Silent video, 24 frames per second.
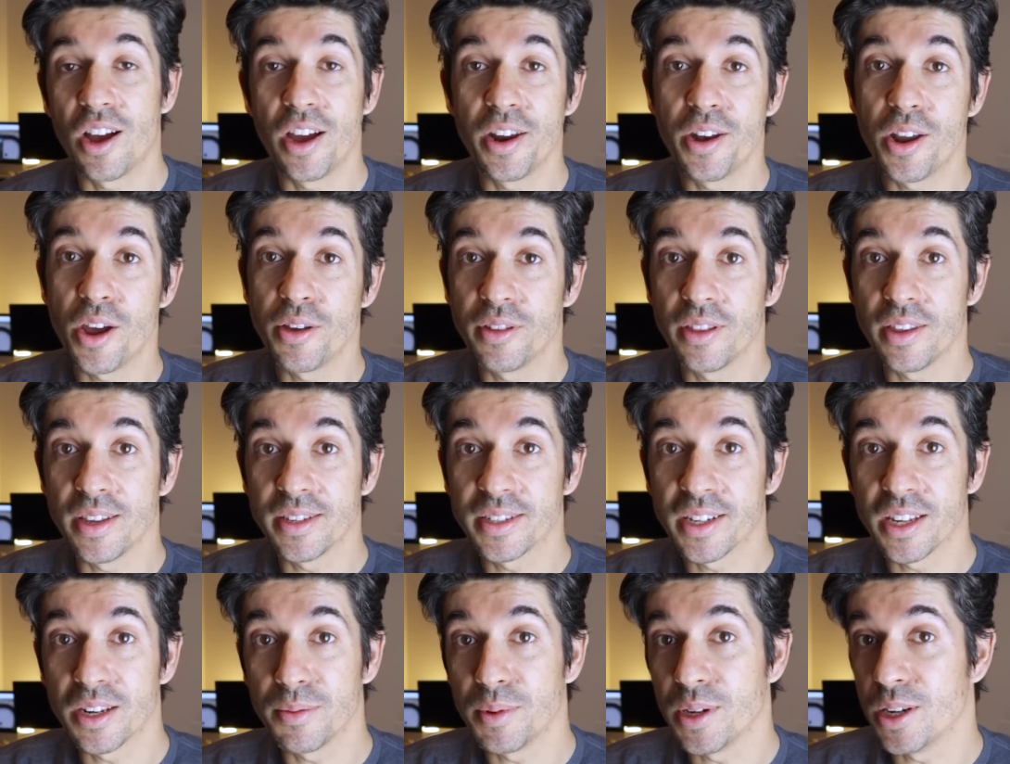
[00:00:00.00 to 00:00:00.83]
I know that
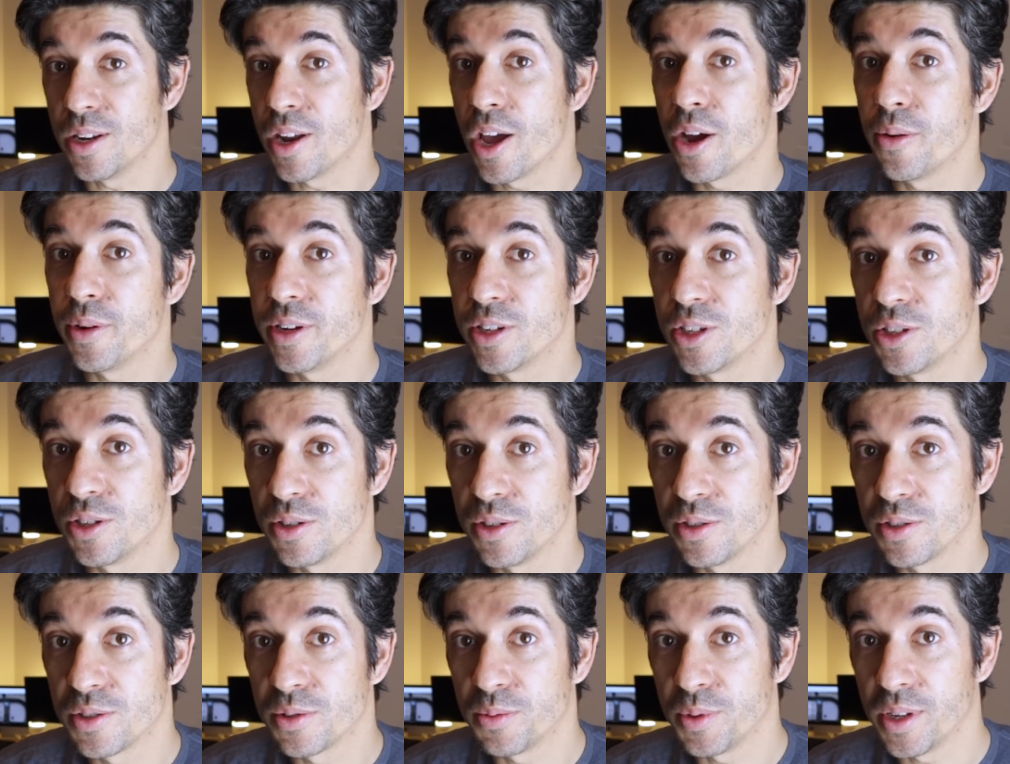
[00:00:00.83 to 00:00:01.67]
there's gonna be no
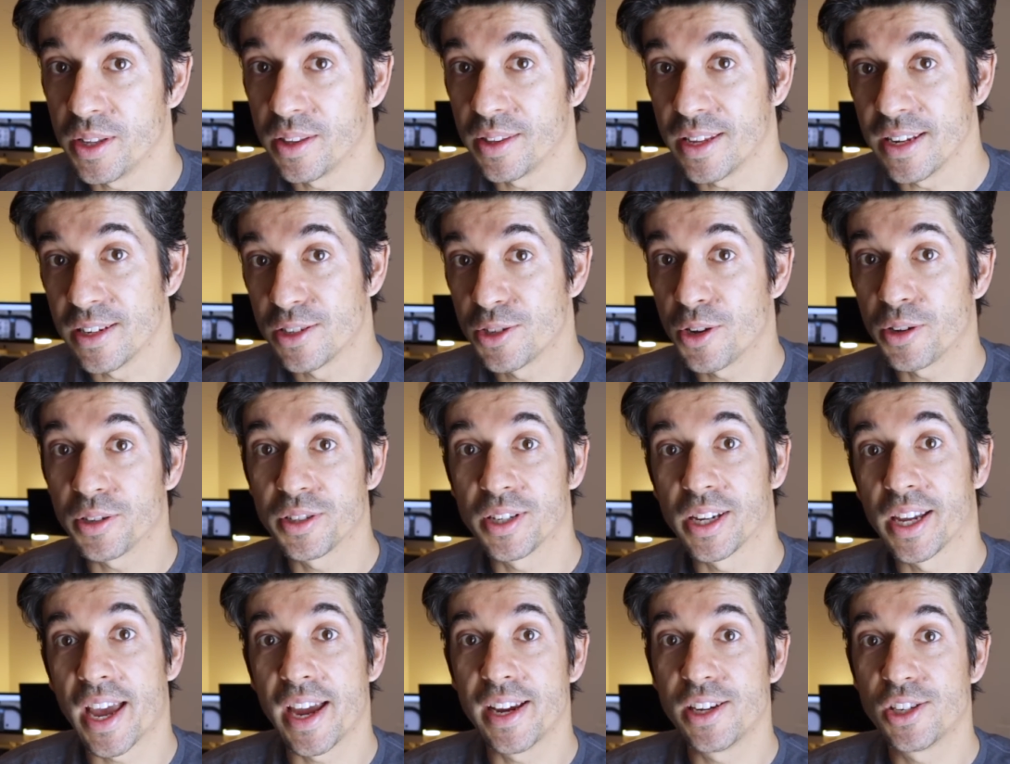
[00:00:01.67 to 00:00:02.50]
issues with
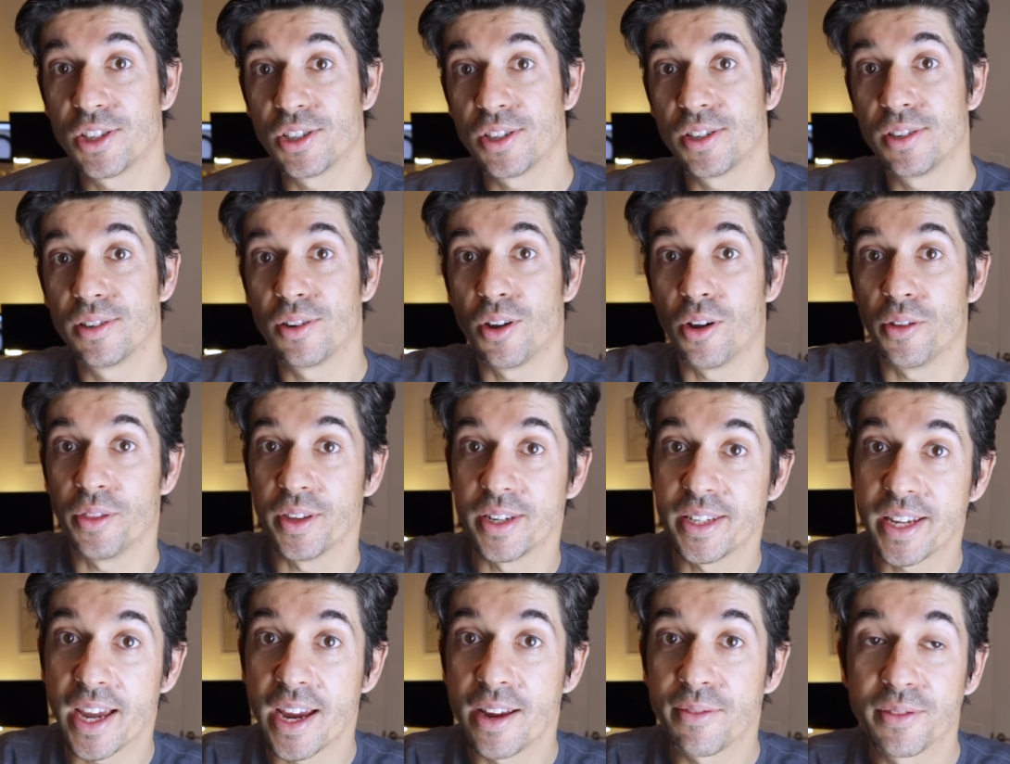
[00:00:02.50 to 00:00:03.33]
intoxication on the
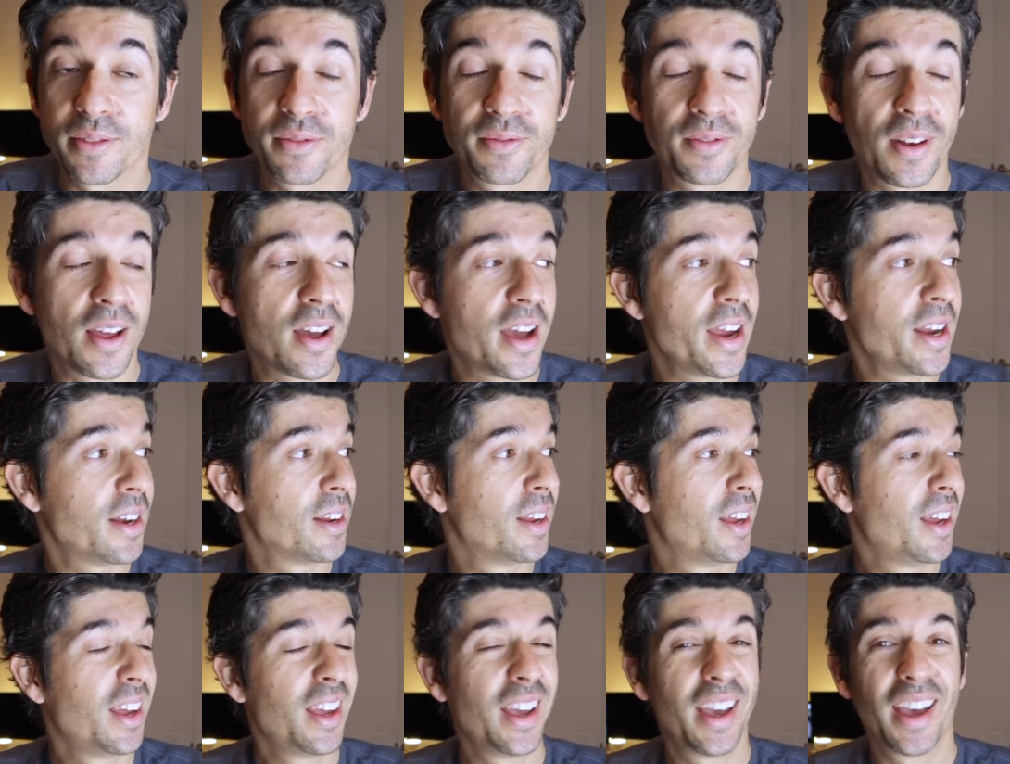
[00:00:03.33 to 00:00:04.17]
day of the flight.
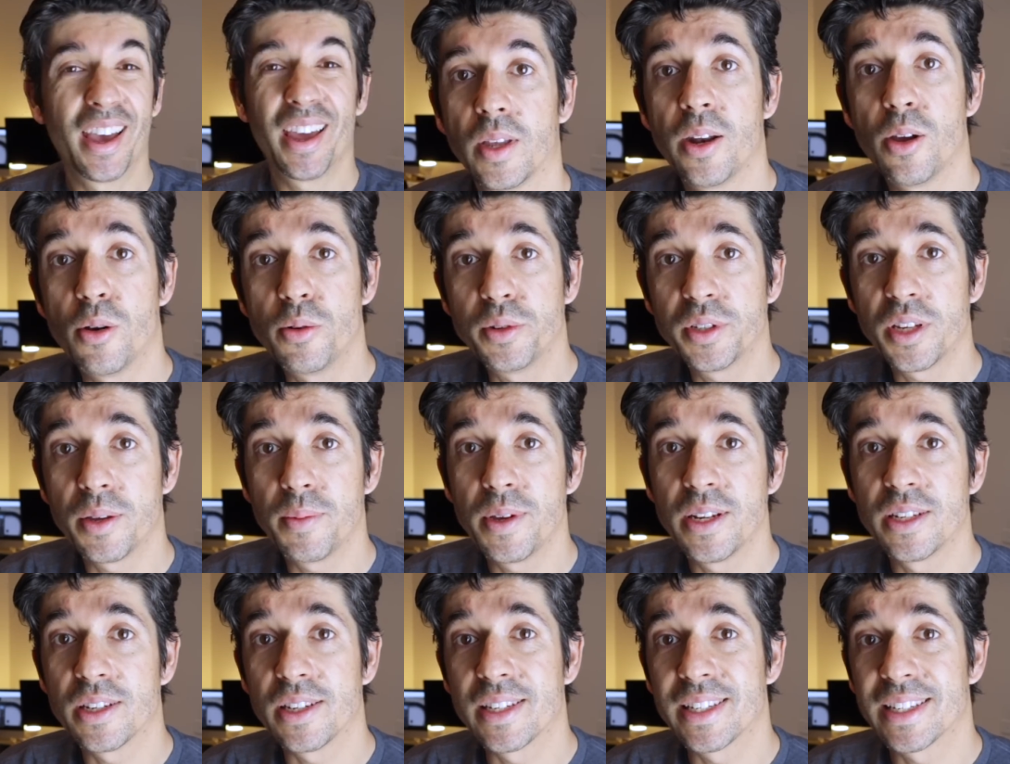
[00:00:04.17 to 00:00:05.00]
And it also
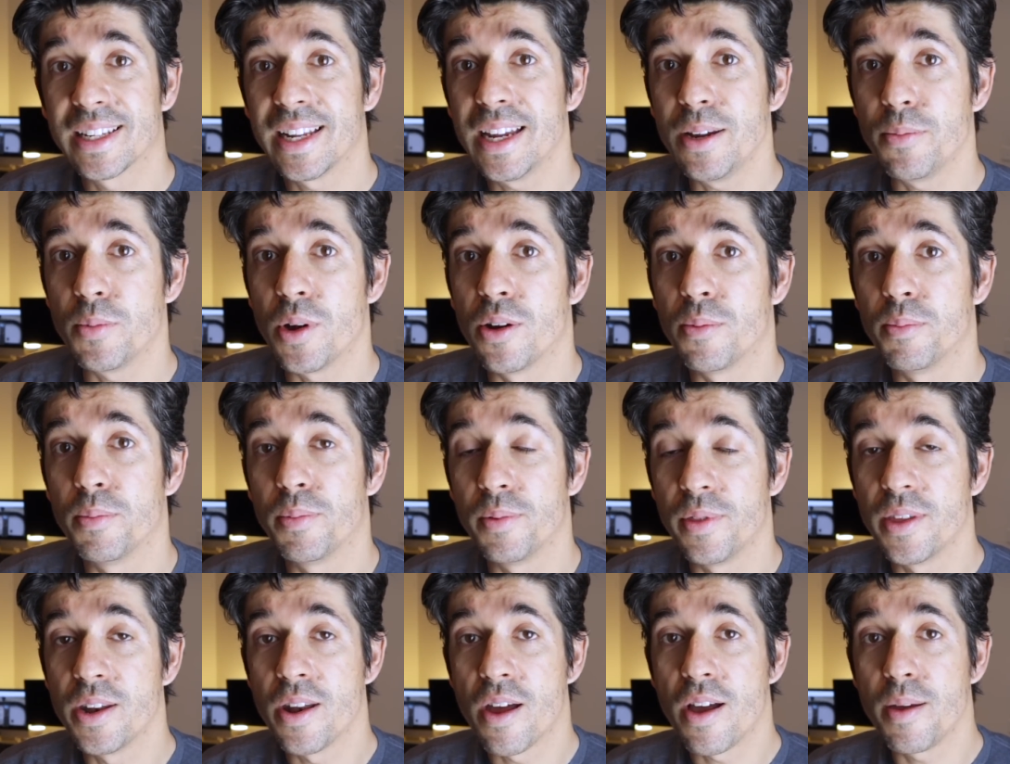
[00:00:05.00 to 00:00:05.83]
means I sleep well
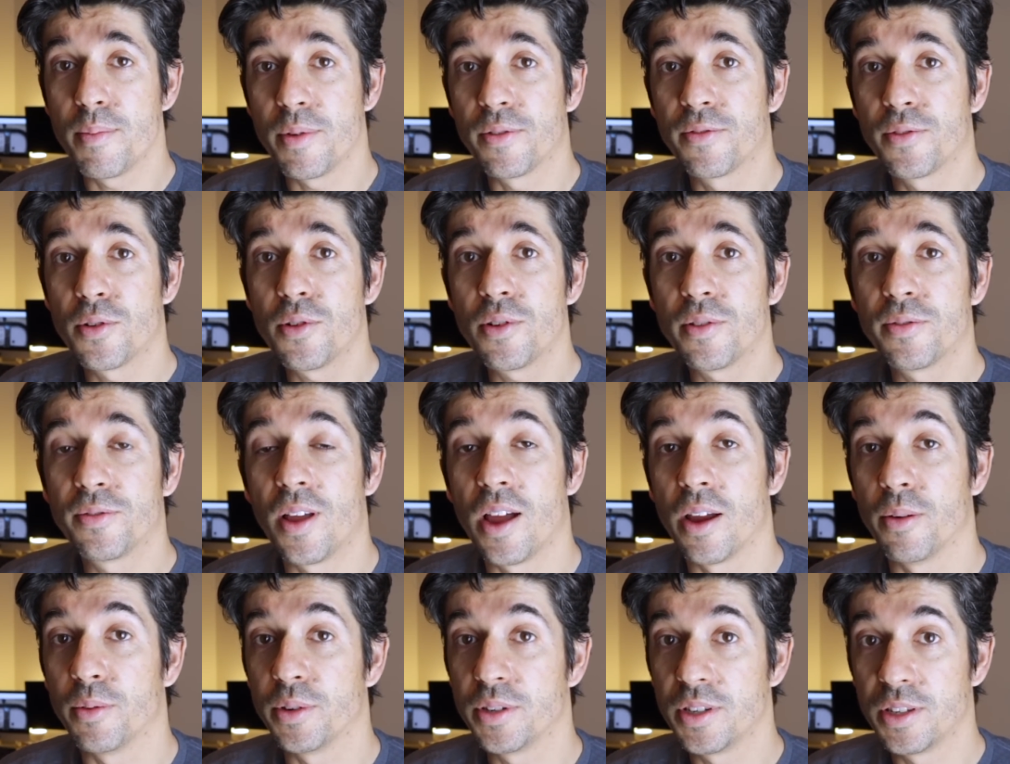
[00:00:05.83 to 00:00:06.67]
the night before a
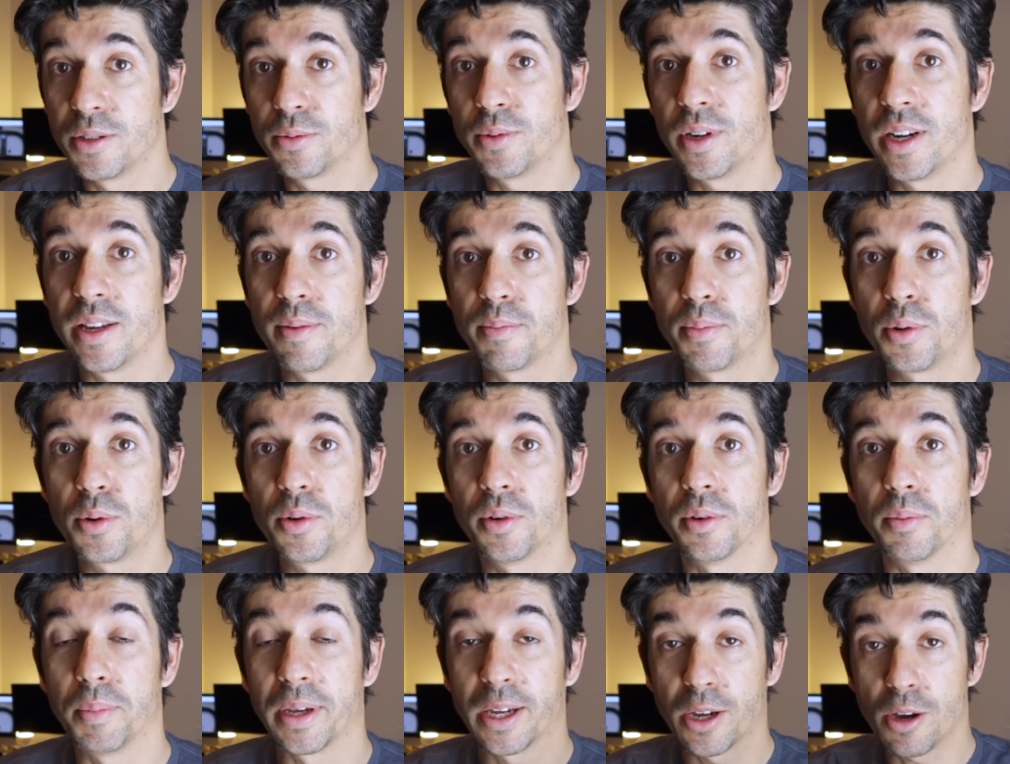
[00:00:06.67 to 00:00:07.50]
flight, which is really
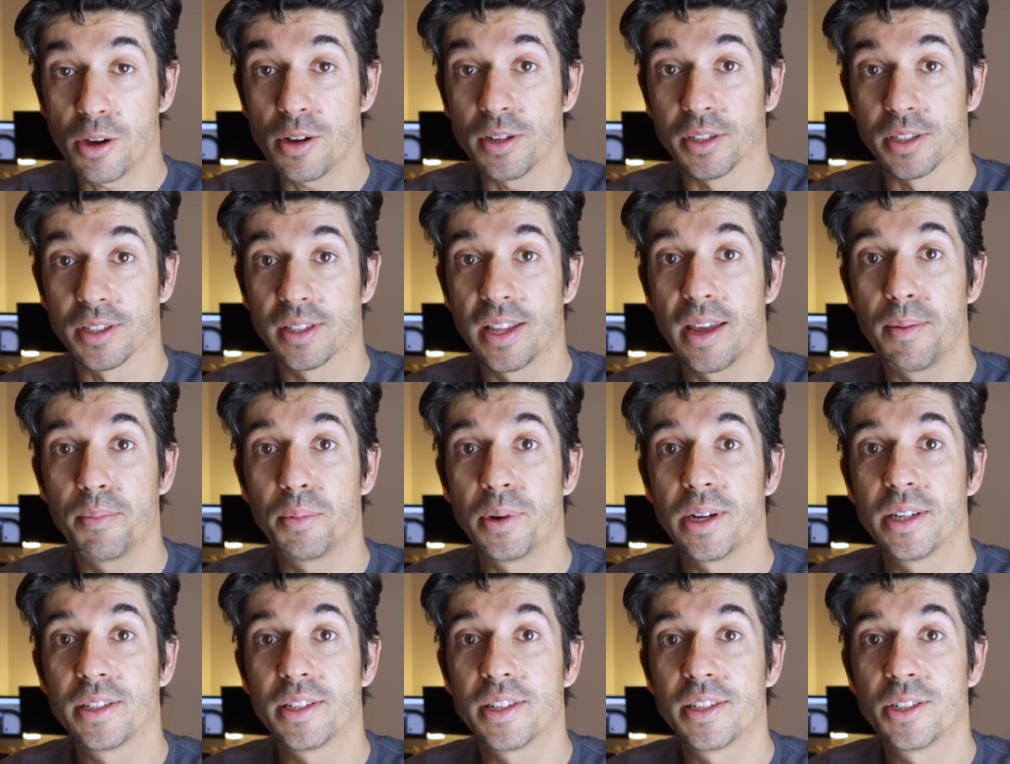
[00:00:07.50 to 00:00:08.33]
important because that
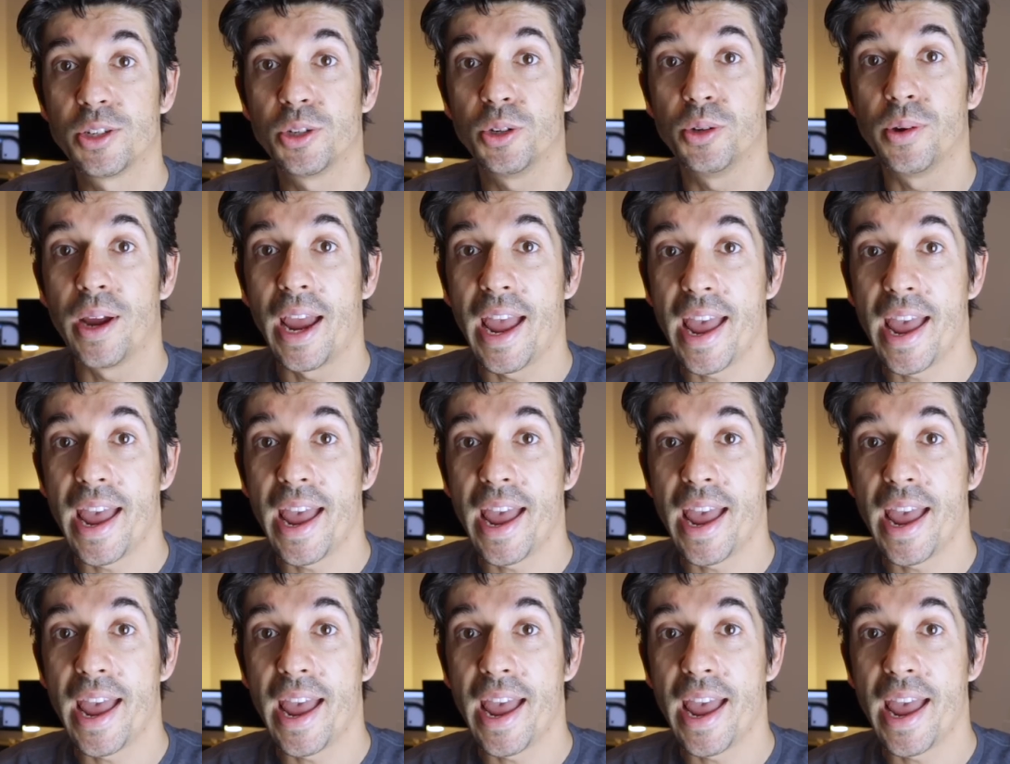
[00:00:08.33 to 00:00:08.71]
brings us to